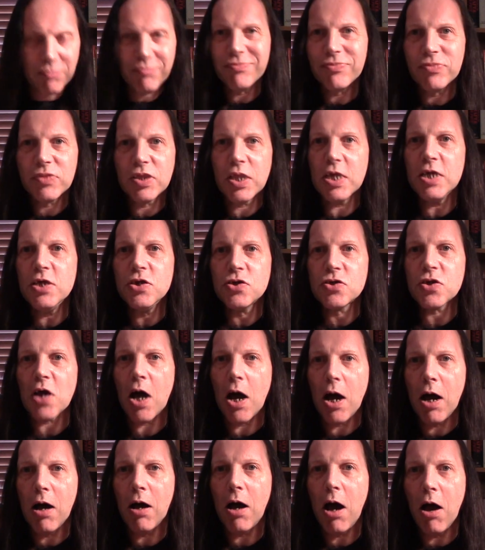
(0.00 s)
these
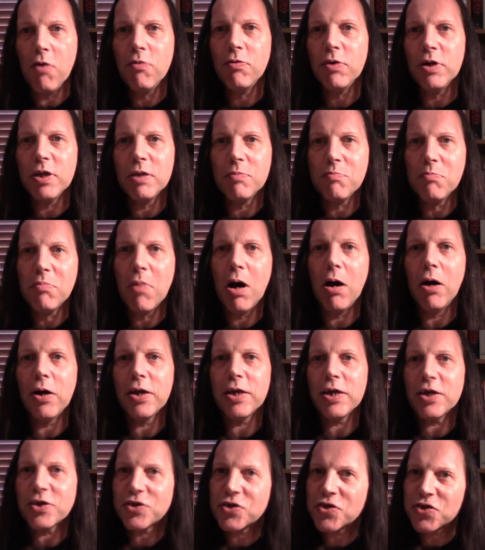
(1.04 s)
are only my
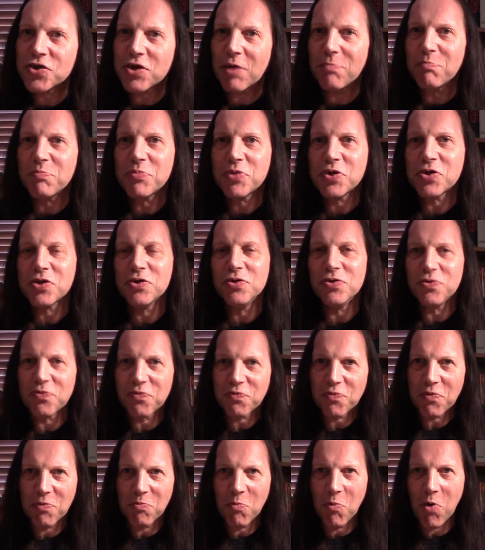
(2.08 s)
assumptions
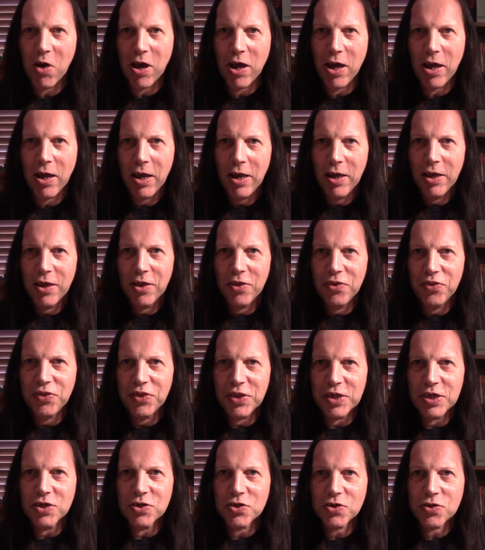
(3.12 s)
from where
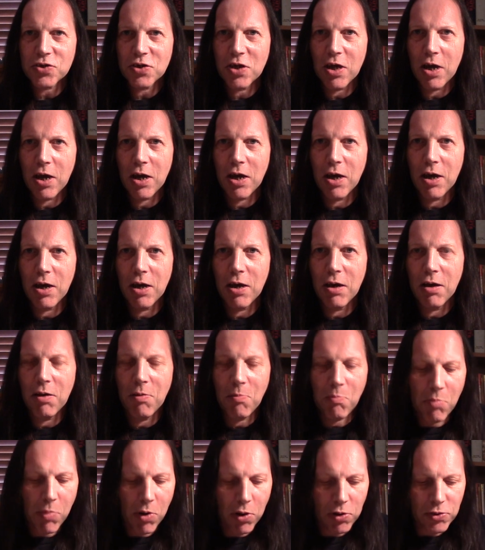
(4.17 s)
these
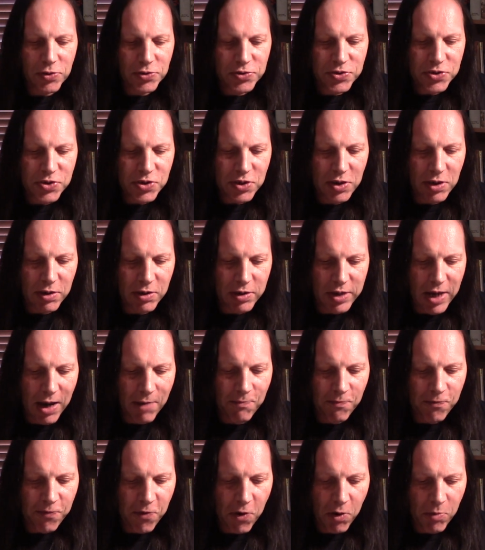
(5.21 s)
malts
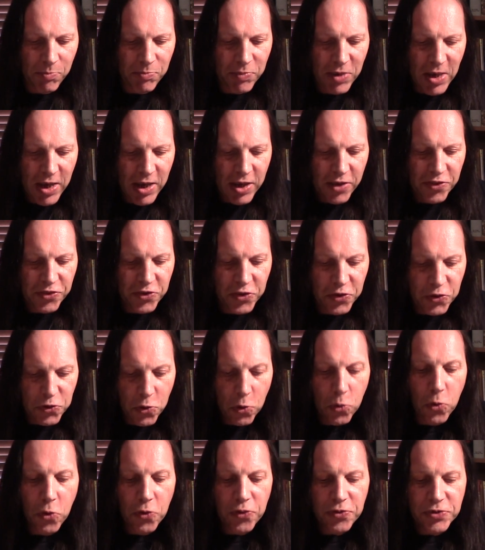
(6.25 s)
come from. The
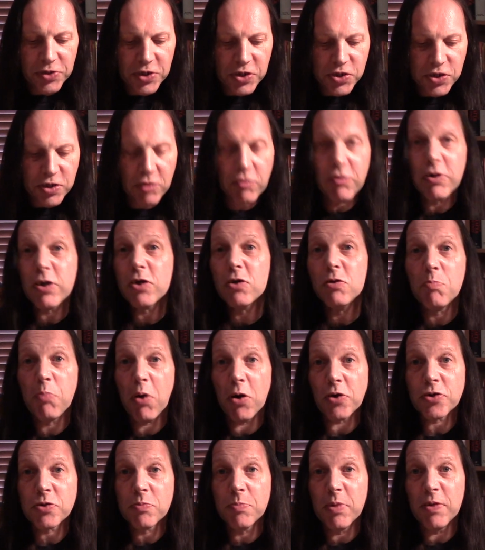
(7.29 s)
northern distillery could
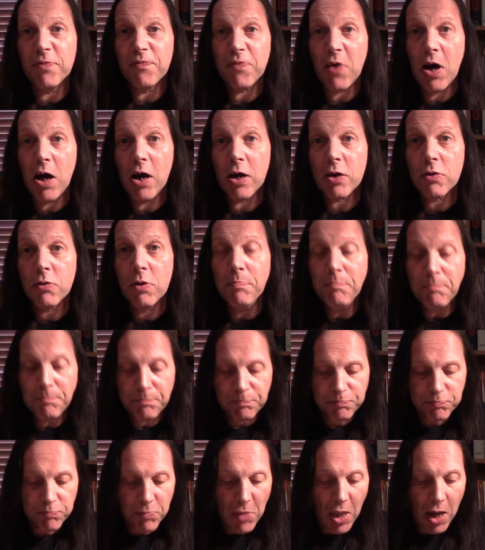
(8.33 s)
possibly be Vargrum.
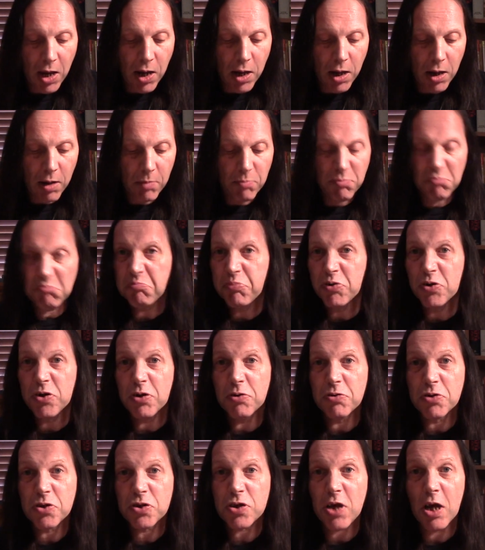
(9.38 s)

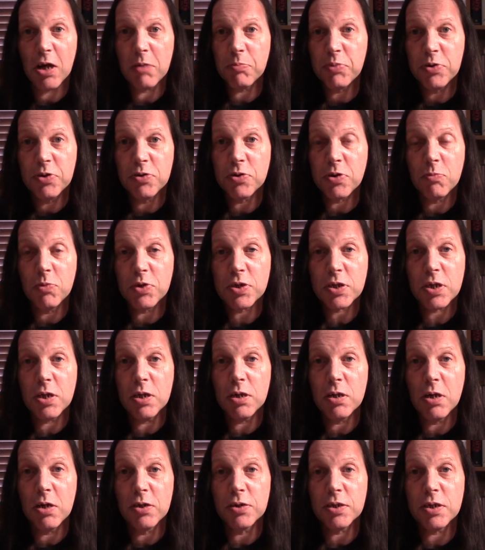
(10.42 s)
Started producing whiskey
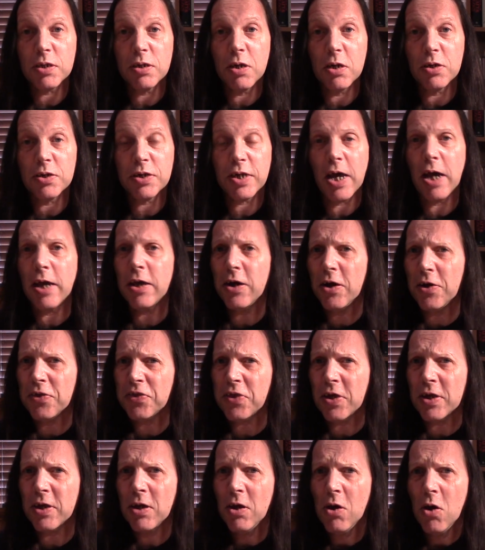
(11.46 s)
in 1998, I
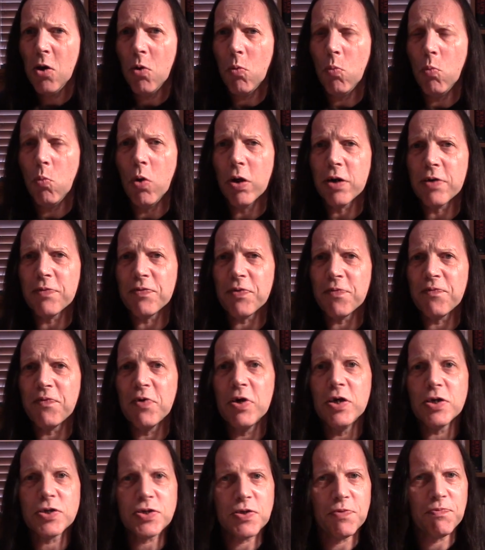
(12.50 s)
think one of the
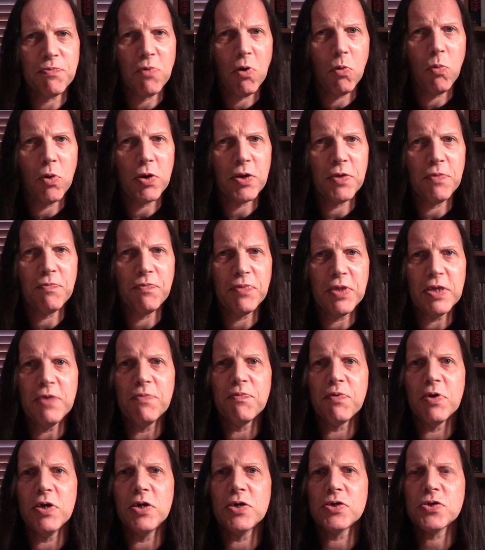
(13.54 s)
first, if not one of the
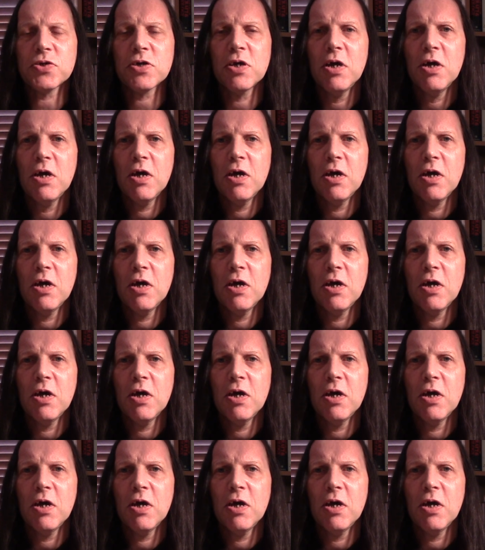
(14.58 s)
first,